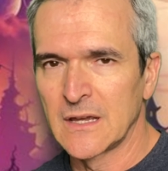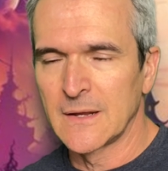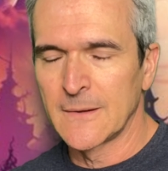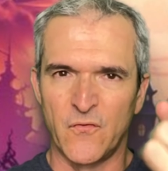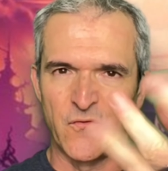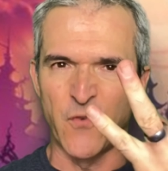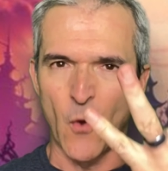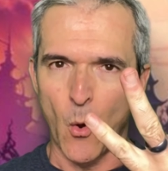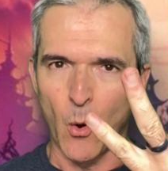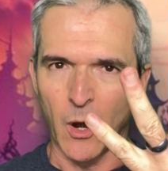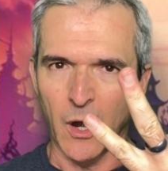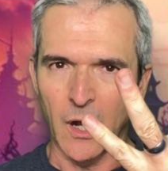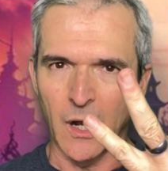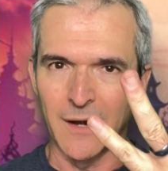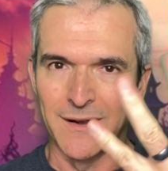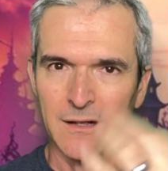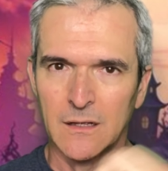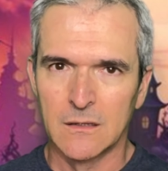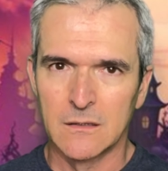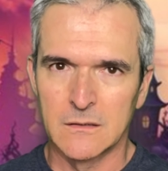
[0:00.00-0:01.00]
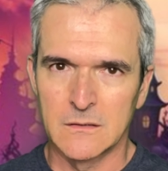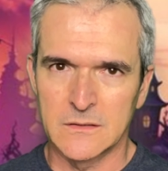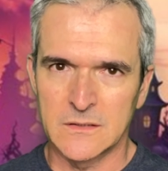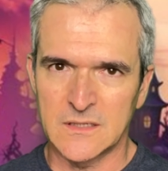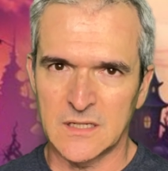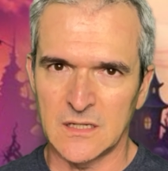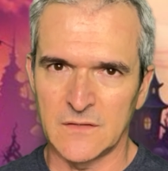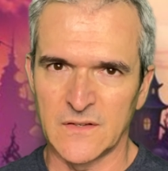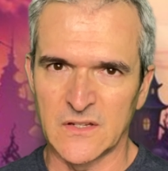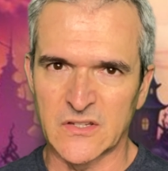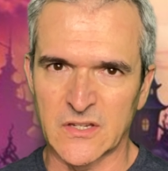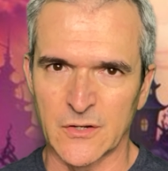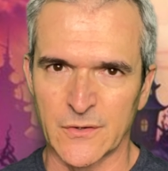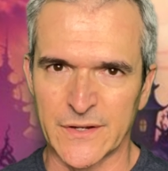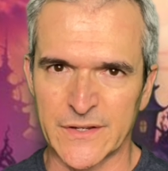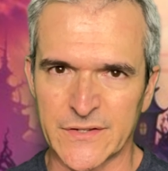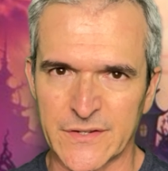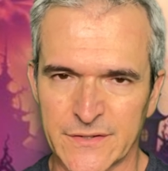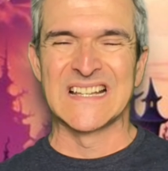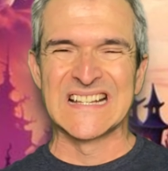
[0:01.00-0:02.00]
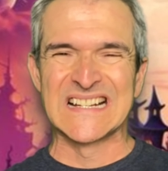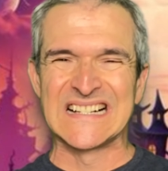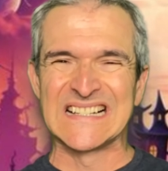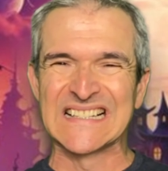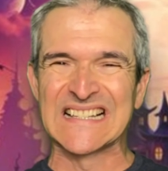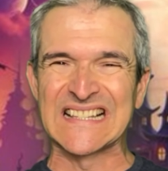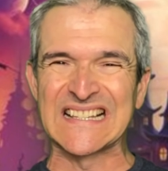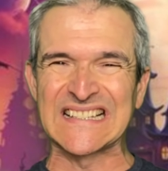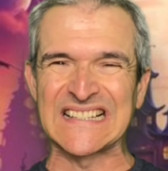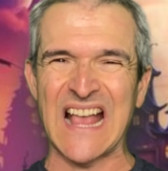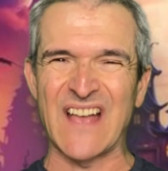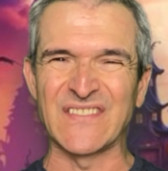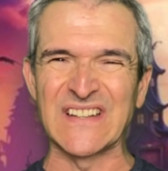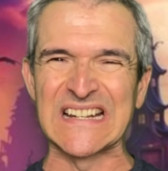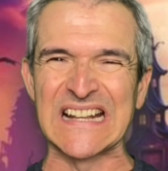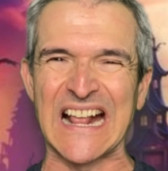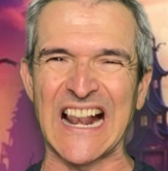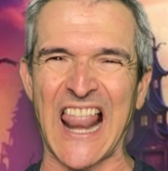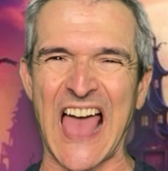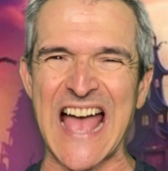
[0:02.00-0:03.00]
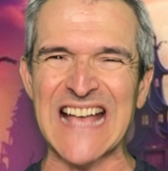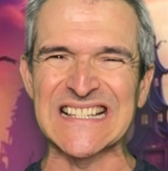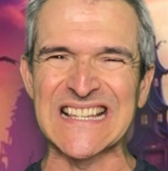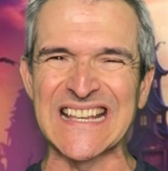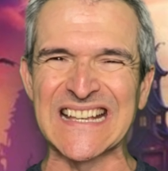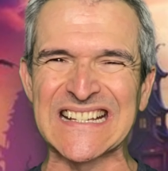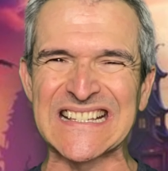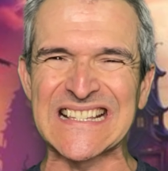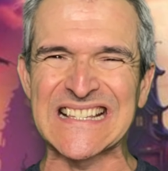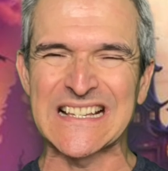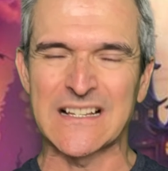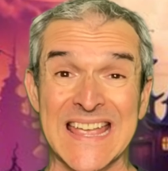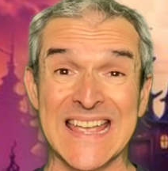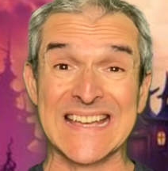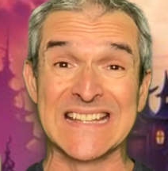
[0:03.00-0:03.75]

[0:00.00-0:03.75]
Four TV series, seven classics,